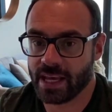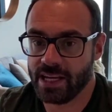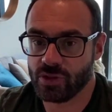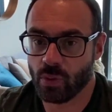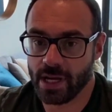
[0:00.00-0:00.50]

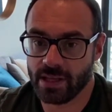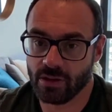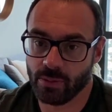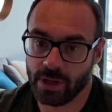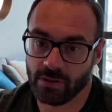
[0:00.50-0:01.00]
Each week
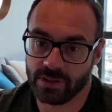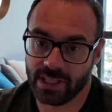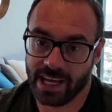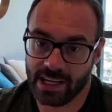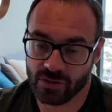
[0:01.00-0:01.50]
there'll be
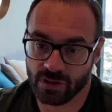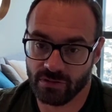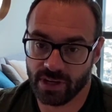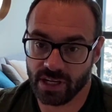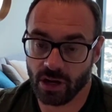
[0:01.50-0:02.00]
obviously that intro
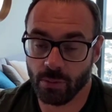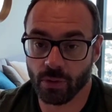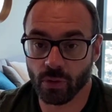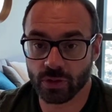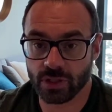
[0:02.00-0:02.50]
video,
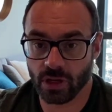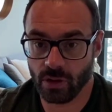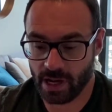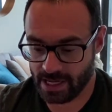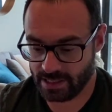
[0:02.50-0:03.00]
but
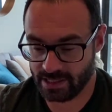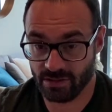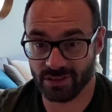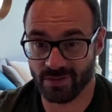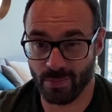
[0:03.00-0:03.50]
also a
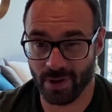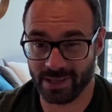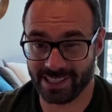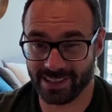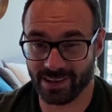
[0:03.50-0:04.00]
series of
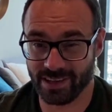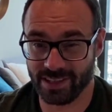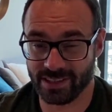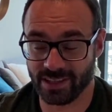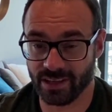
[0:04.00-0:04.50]

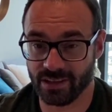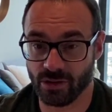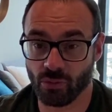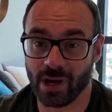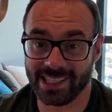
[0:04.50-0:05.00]
bite-size
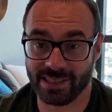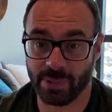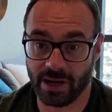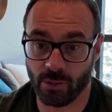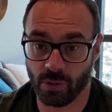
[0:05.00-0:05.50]
and rated
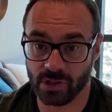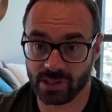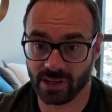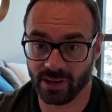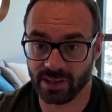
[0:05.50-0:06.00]
PowerPoint
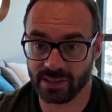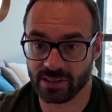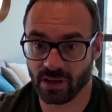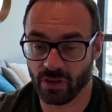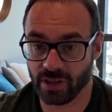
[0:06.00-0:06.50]

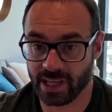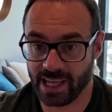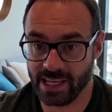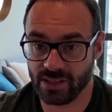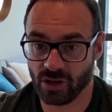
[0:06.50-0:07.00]
slides on the
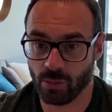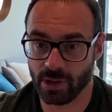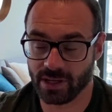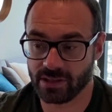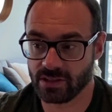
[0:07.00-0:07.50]
key
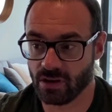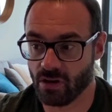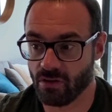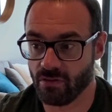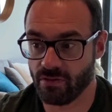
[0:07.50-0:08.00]
topics
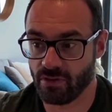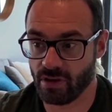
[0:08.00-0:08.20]
of